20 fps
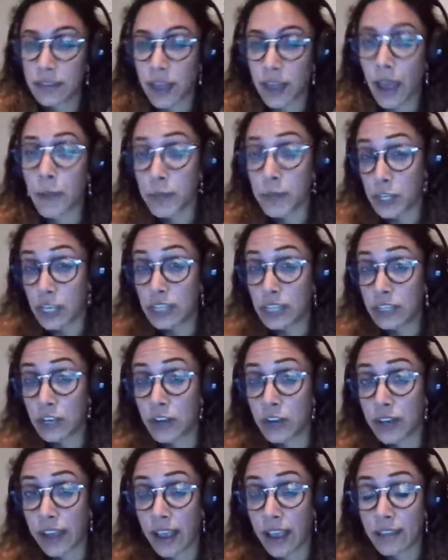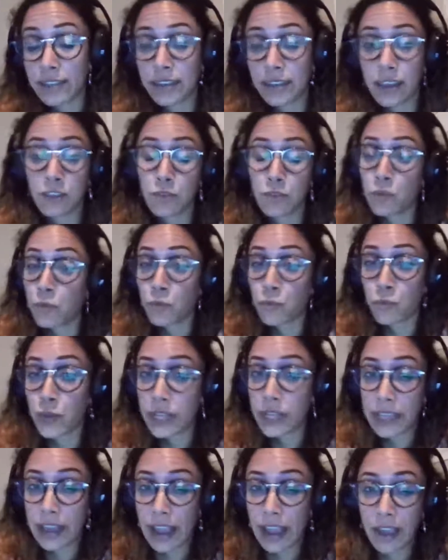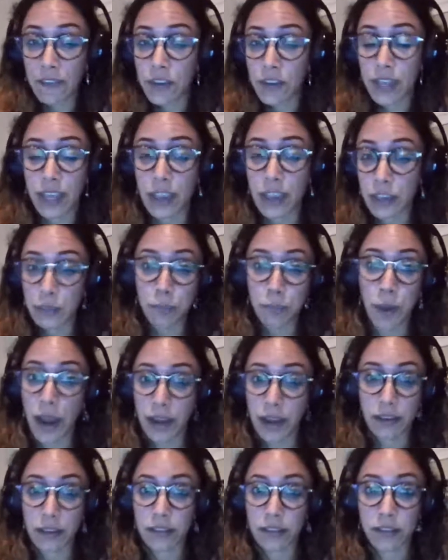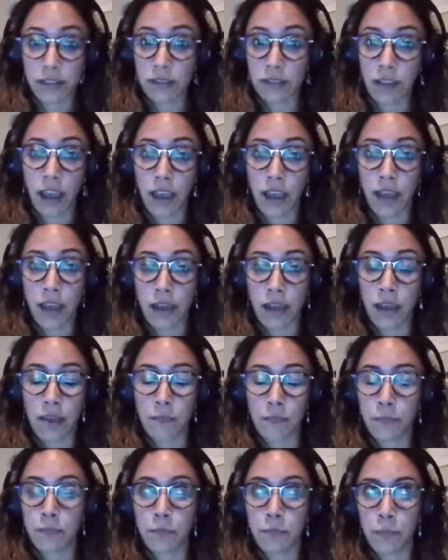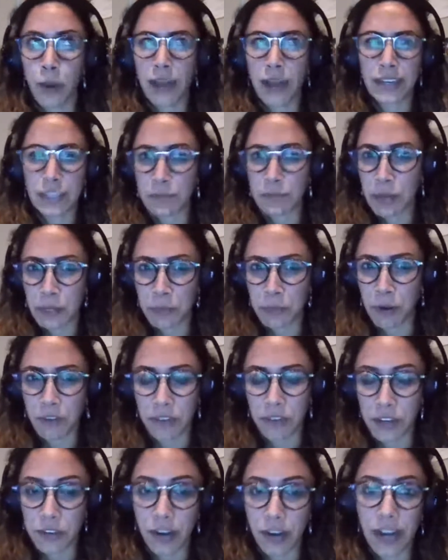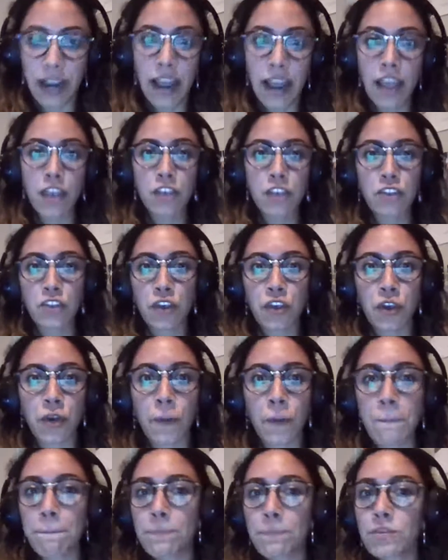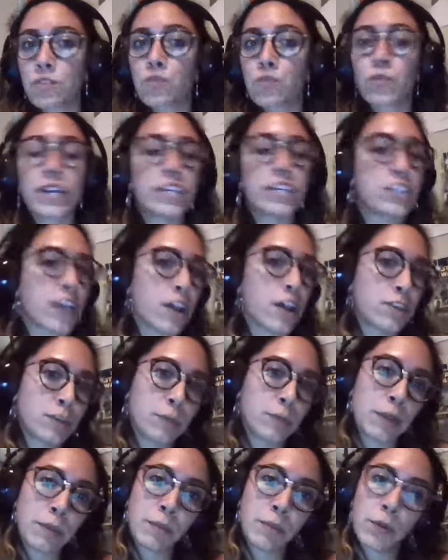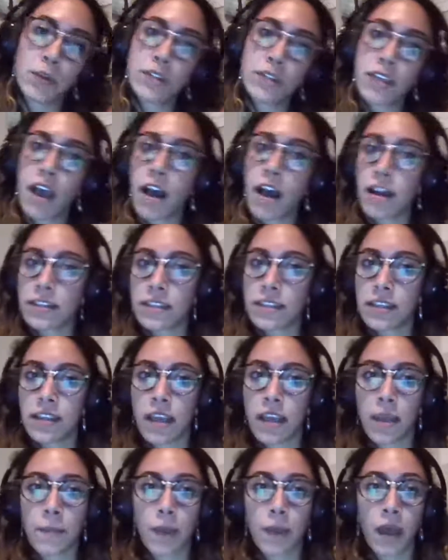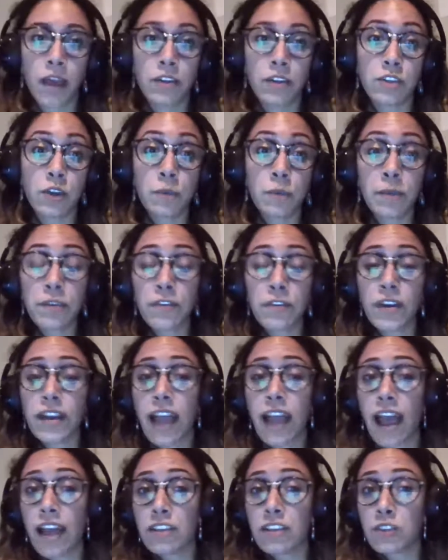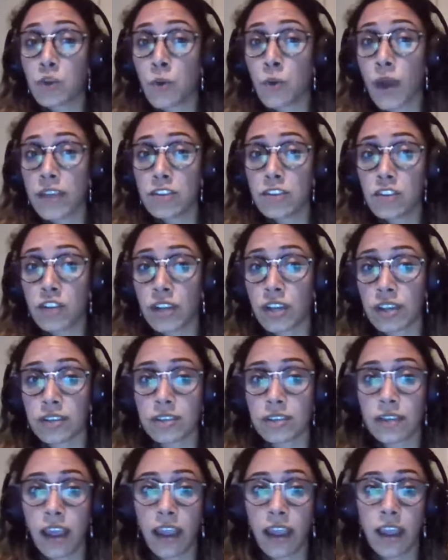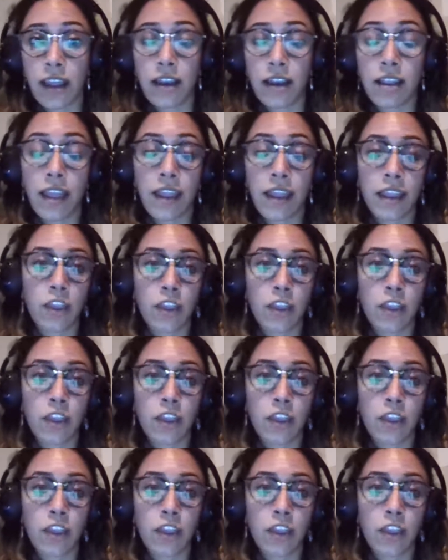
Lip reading: much easier it gets, because really everything is practice. Practice makes perfect, right? So reach out to people, talk to them. Don't be afraid to ask questions, and like